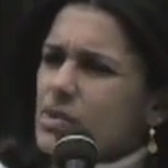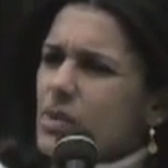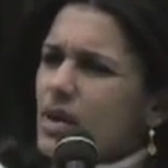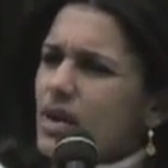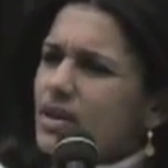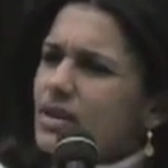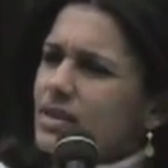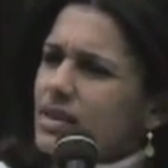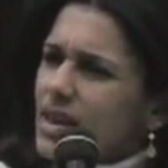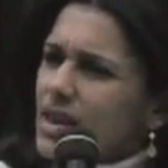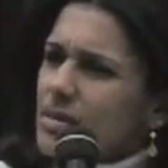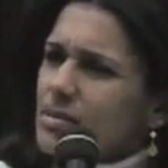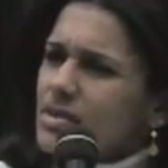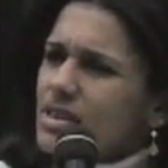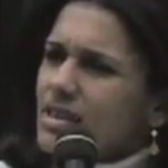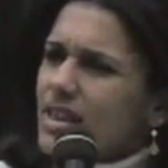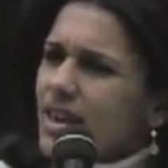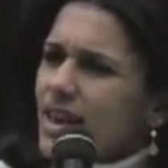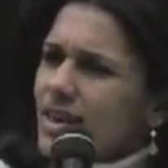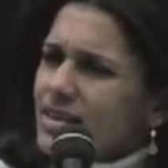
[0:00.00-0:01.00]
were condemned
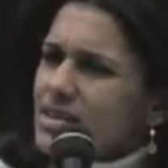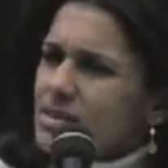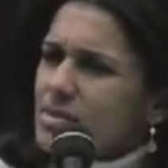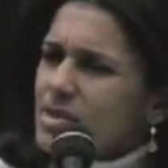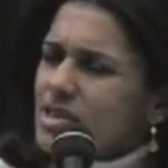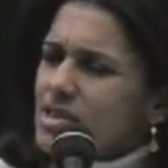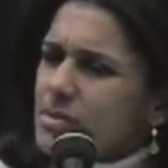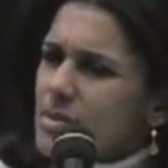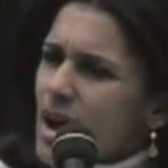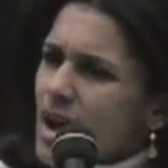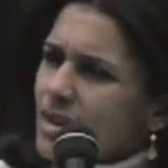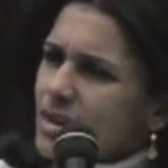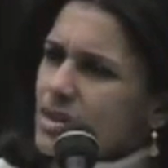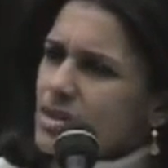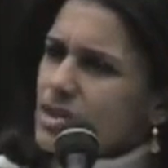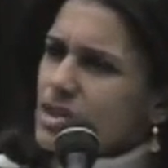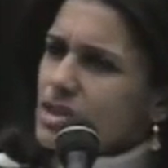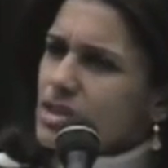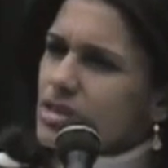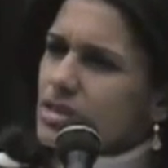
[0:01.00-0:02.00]
and they had to be
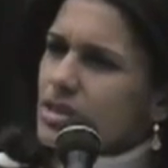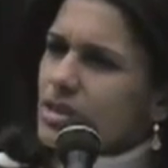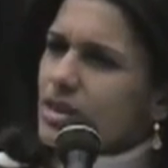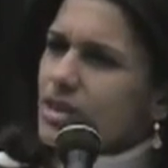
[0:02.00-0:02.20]
demolished?